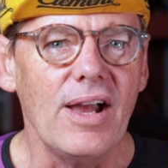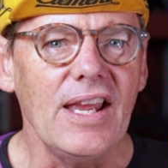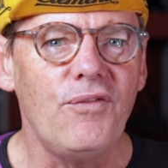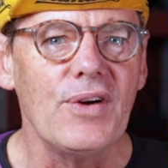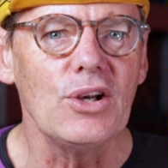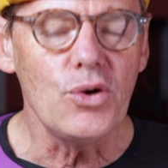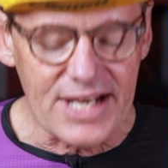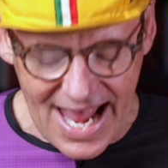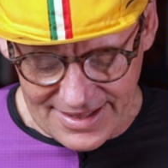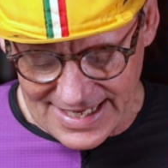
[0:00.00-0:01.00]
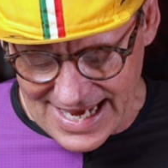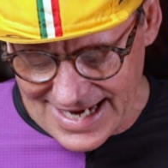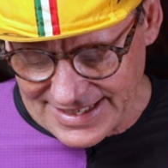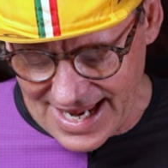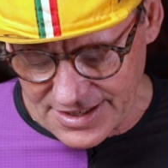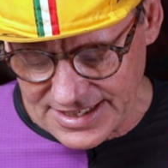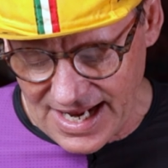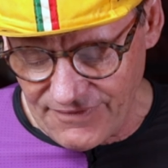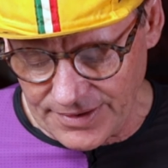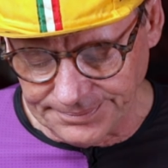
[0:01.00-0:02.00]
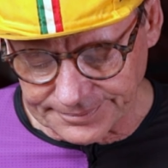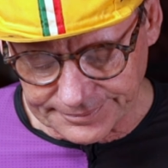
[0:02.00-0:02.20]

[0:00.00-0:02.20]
if we look at the SL7